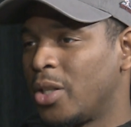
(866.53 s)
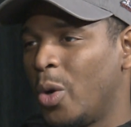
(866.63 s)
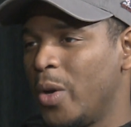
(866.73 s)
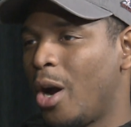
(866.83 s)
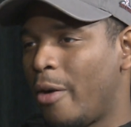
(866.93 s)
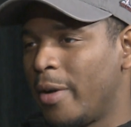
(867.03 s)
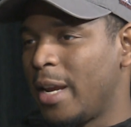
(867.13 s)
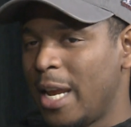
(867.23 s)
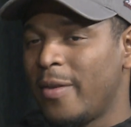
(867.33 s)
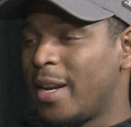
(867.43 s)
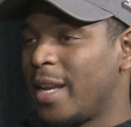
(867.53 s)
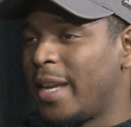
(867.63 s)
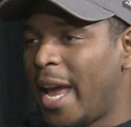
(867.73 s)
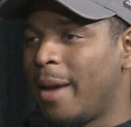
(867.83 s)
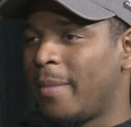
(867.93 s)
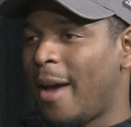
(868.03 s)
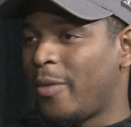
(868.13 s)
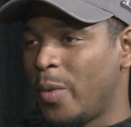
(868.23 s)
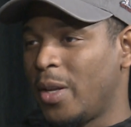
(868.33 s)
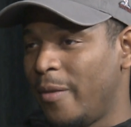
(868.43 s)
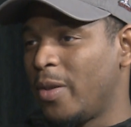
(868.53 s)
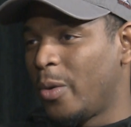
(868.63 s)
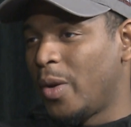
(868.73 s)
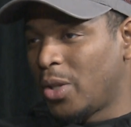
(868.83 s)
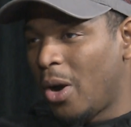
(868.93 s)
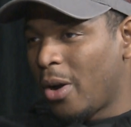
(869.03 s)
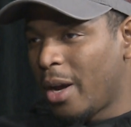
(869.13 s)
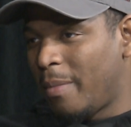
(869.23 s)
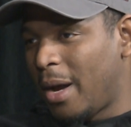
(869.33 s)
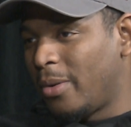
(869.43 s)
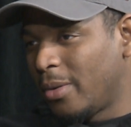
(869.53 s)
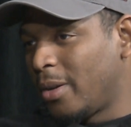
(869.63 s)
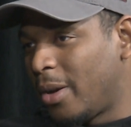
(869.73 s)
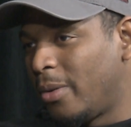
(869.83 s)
So we already, even in the game, even though we talk about